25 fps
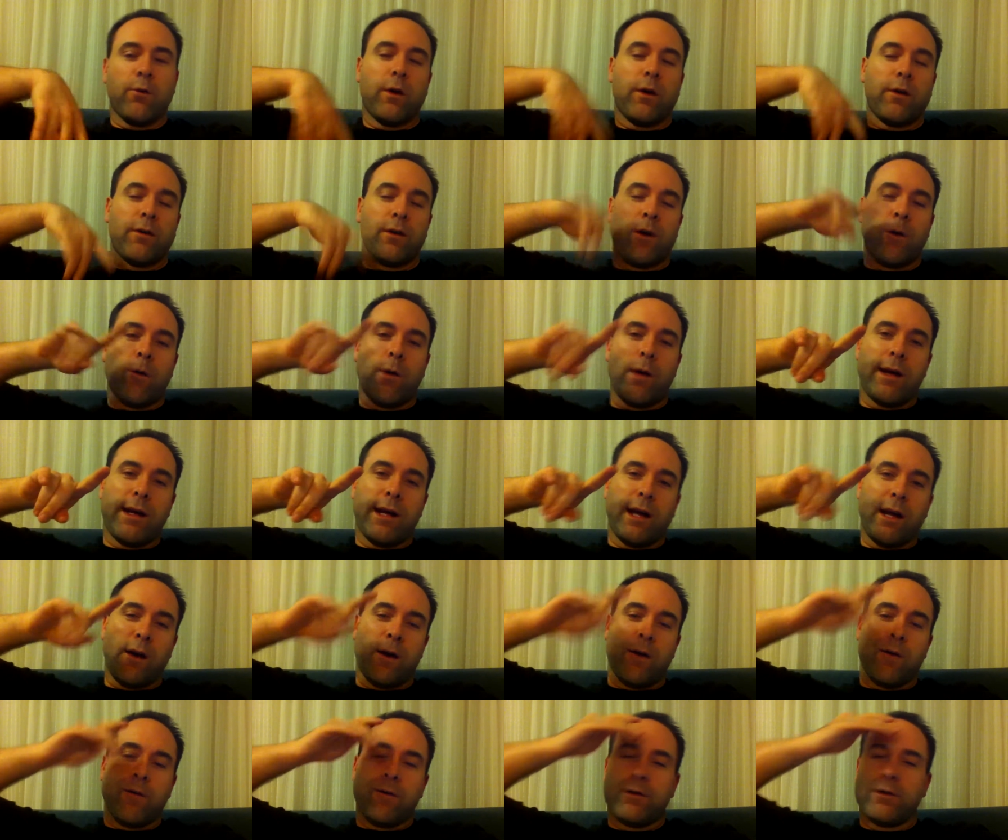Well, I've got one
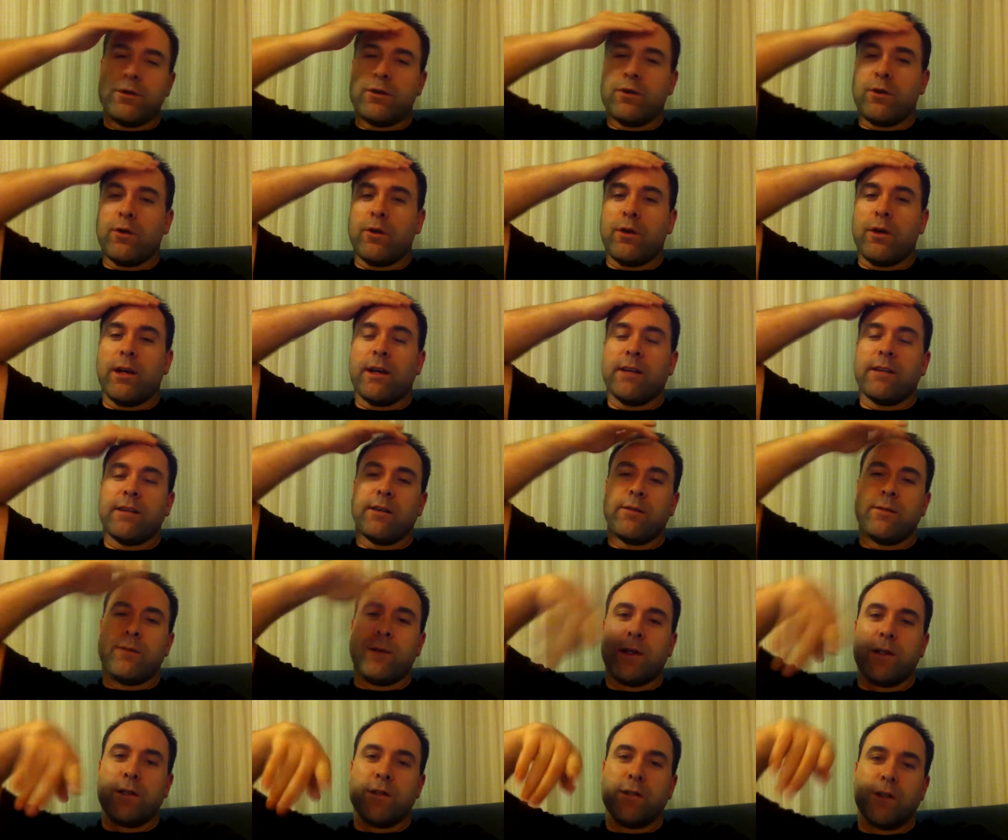day off for sure, and as I
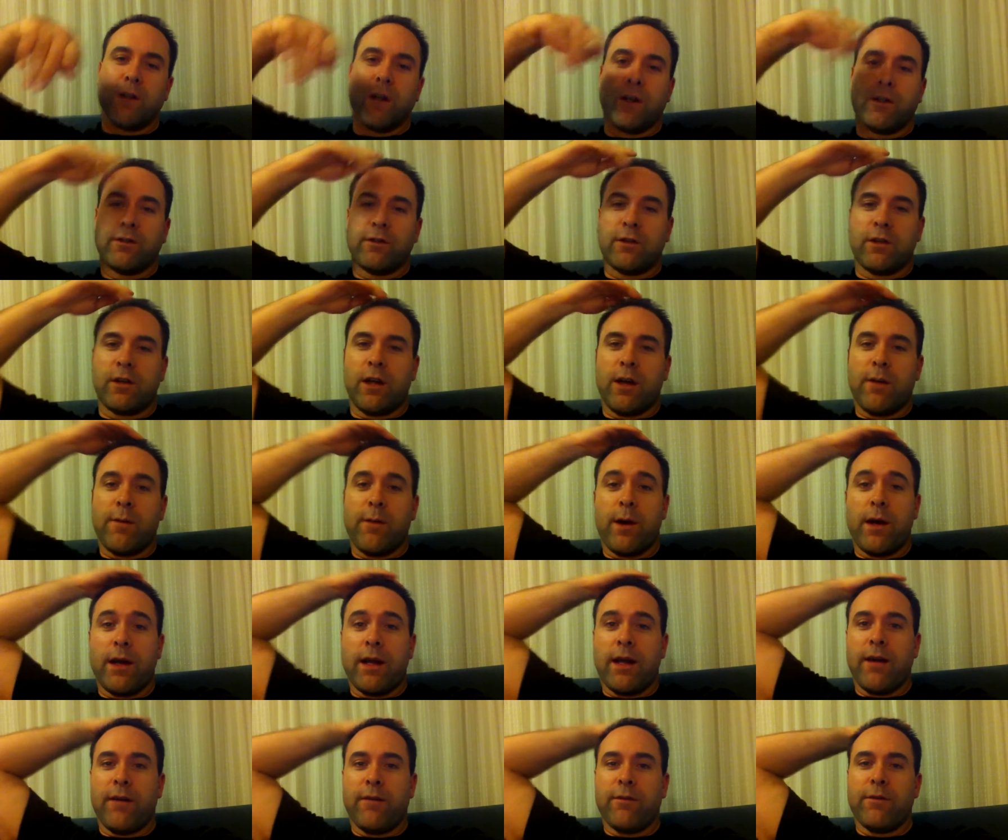mentioned to you guys earlier, I
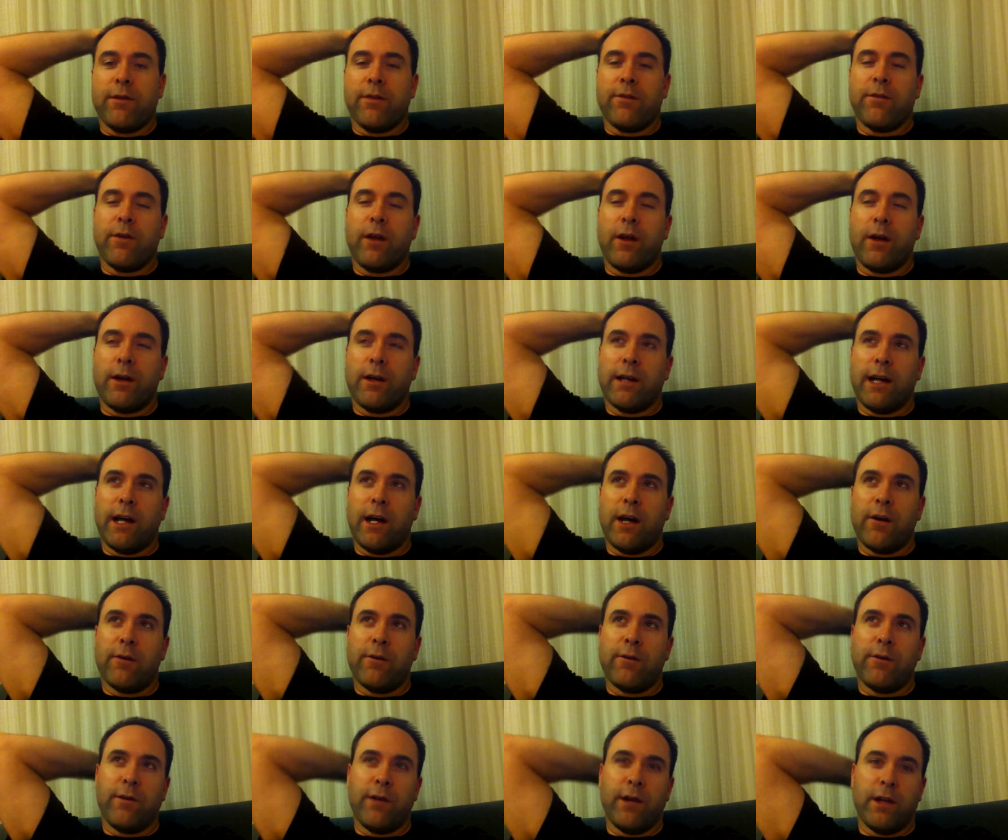might have the following day
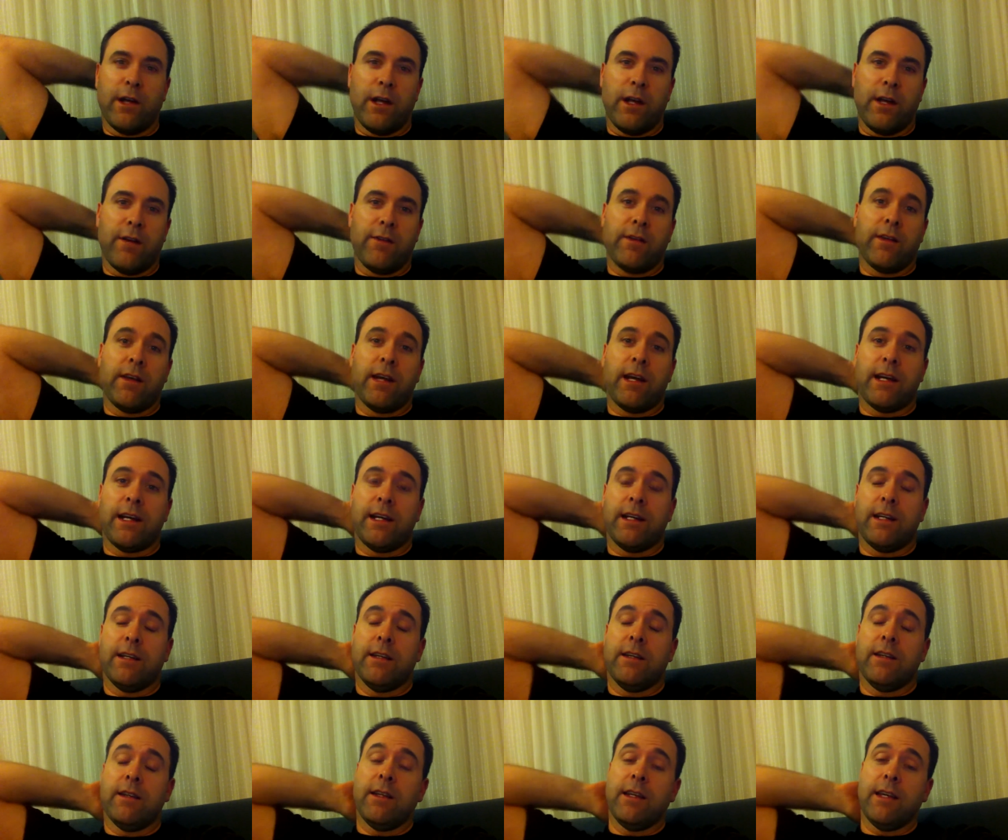off if I don't have to duck
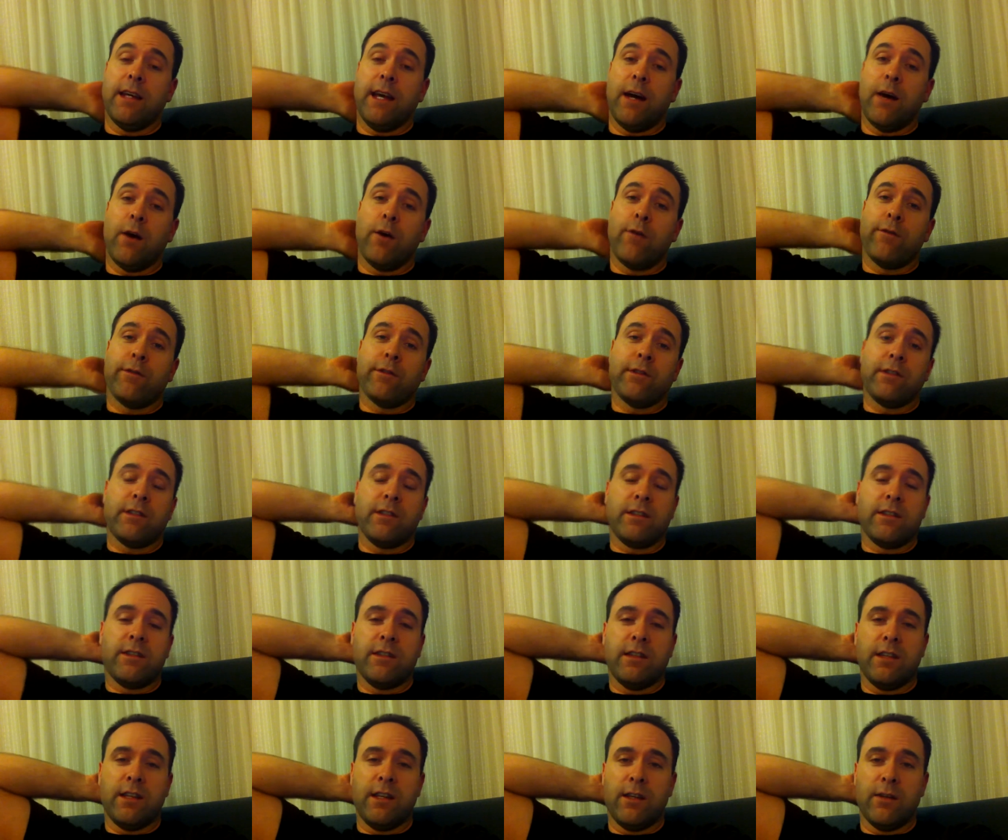into the uh, office in the
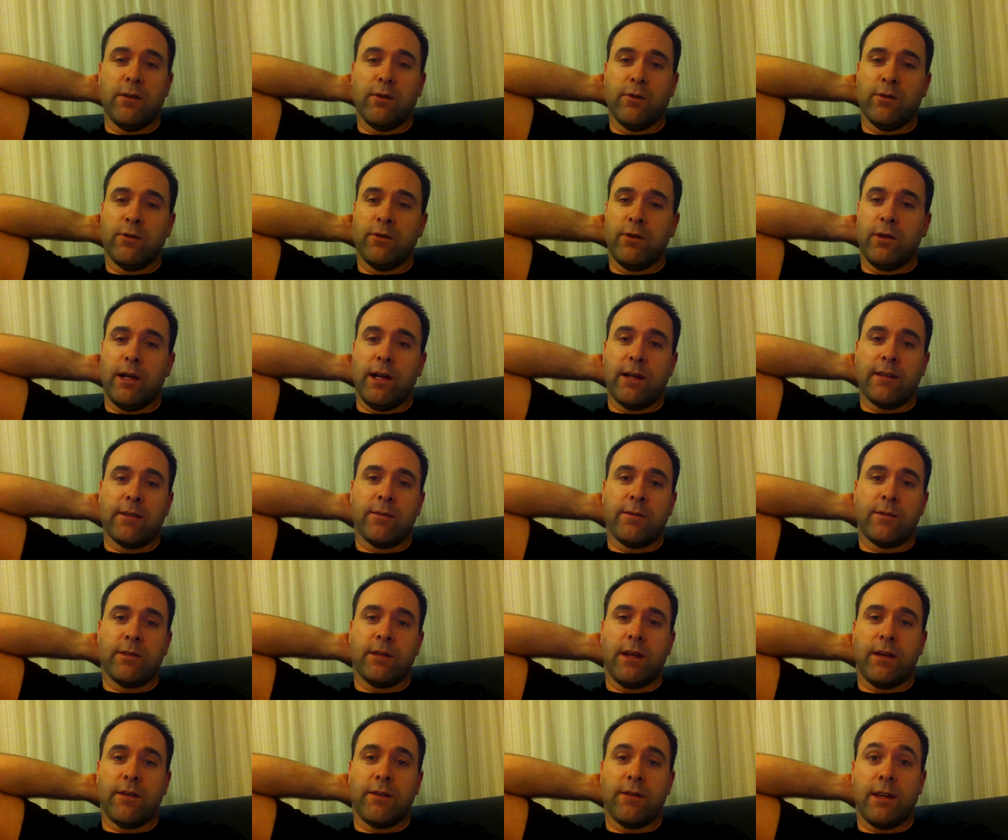city to sort out some
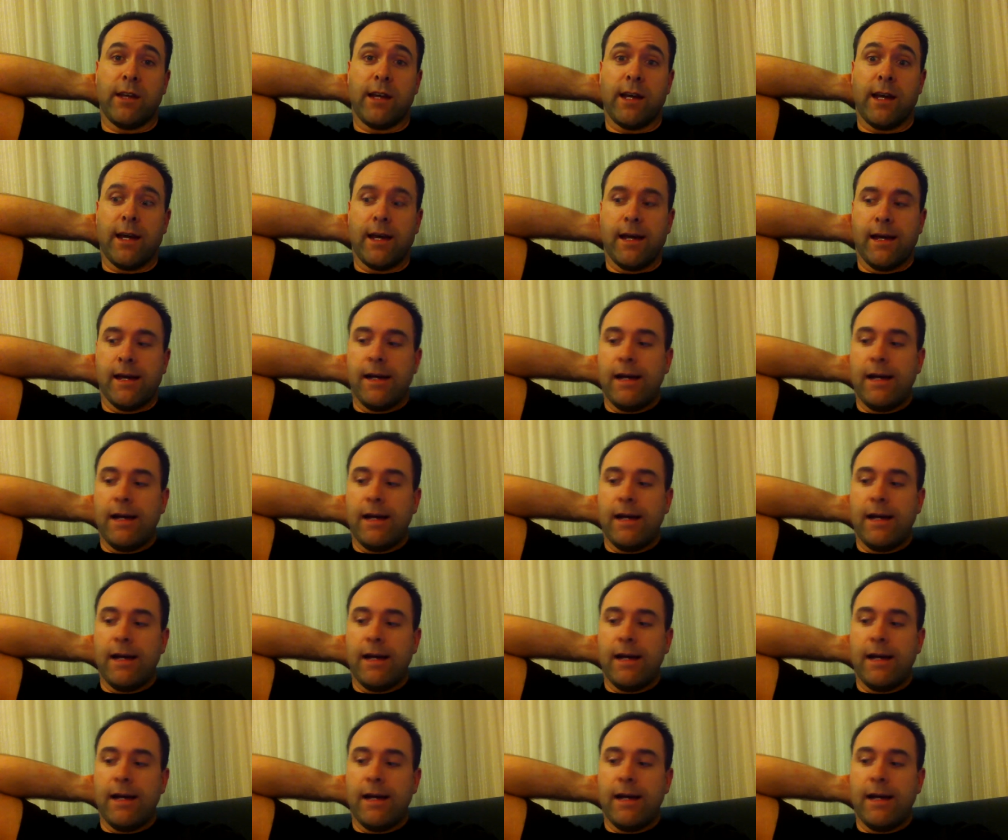stuff. So, yeah.